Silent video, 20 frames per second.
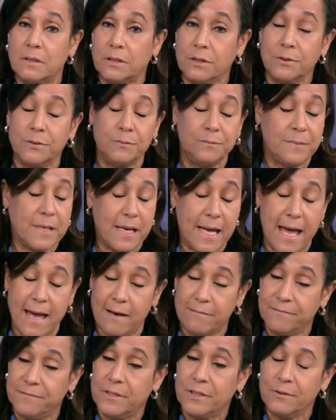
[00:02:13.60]
to
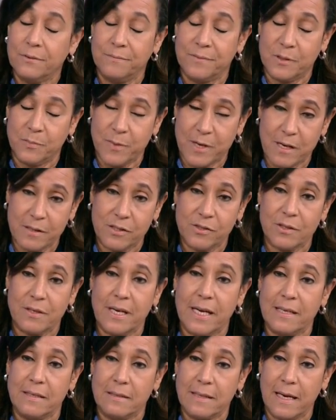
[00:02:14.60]
have to sponsor
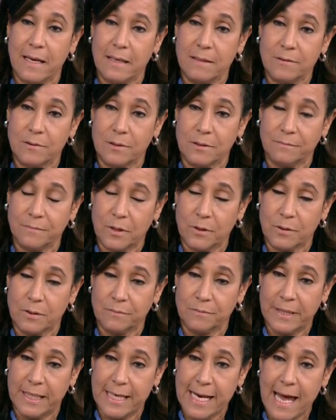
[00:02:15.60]
a, a or, or
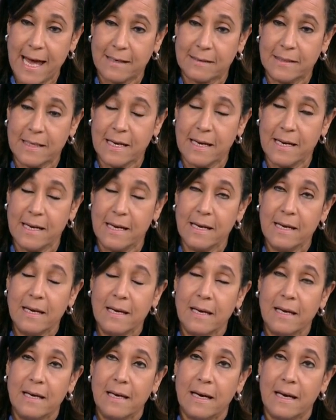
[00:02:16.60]
enact a
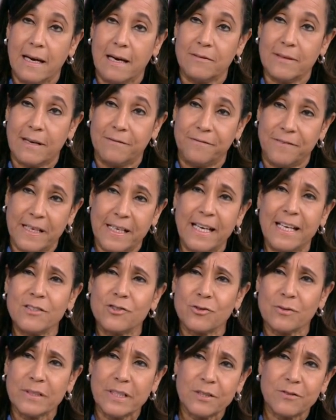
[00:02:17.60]
uh, a
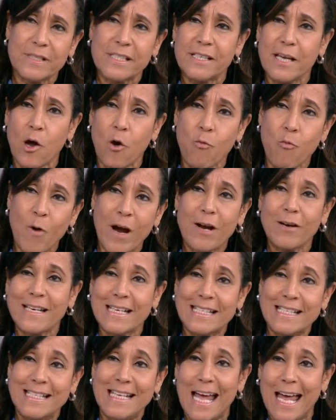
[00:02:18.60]
Financial Literacy
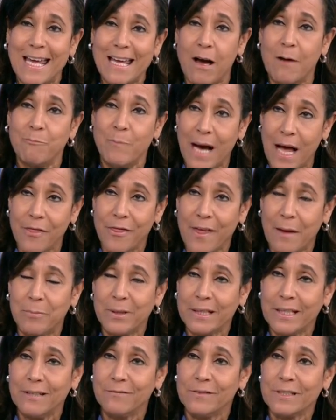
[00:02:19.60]
Awareness Day, a month, I
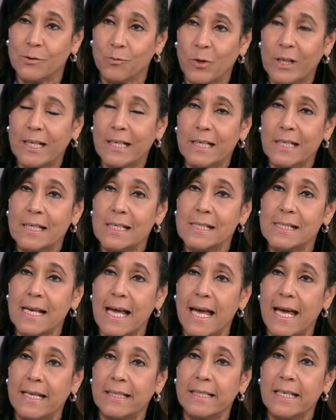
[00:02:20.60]
believe is what it is.
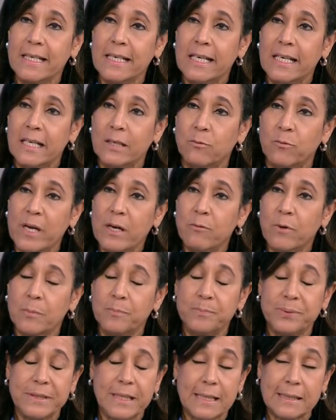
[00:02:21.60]
And we were
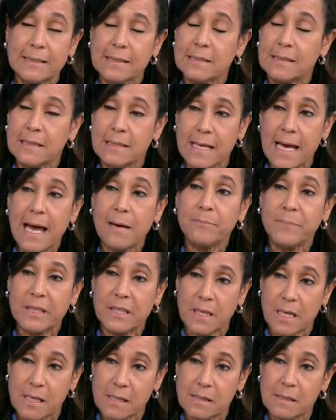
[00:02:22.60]
plugged into that
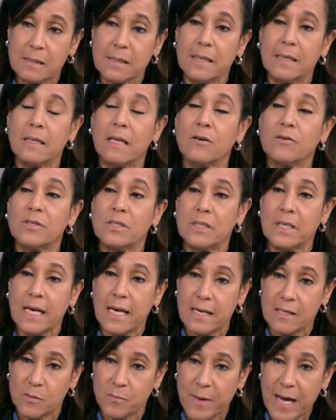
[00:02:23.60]
because in those
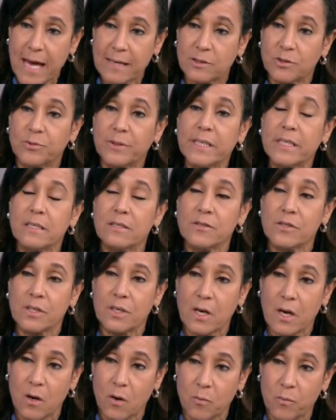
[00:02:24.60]
days, back 20 years
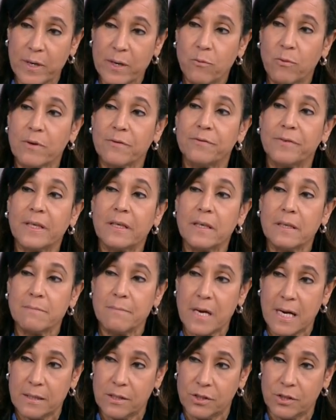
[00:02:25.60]
ago, we were very
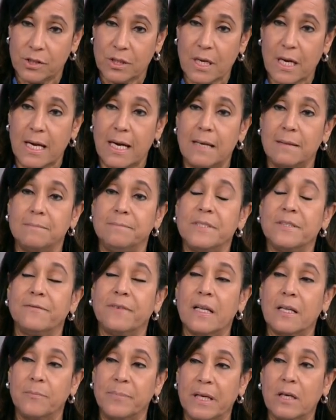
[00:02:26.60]
much um,
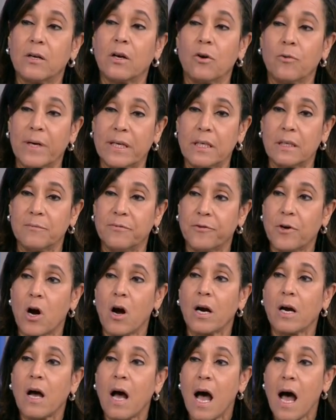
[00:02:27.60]
developing a curriculum for
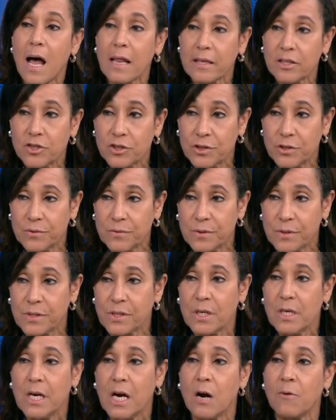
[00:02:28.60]
our college students
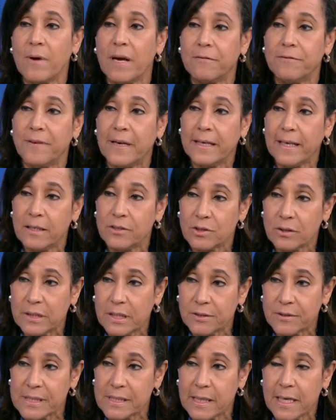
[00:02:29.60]
around financial
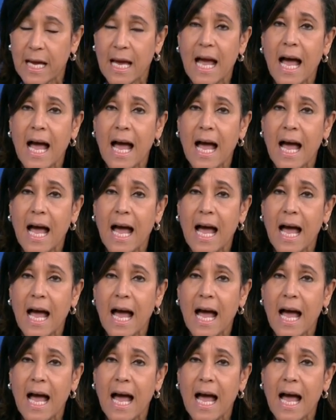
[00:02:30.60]
literacy,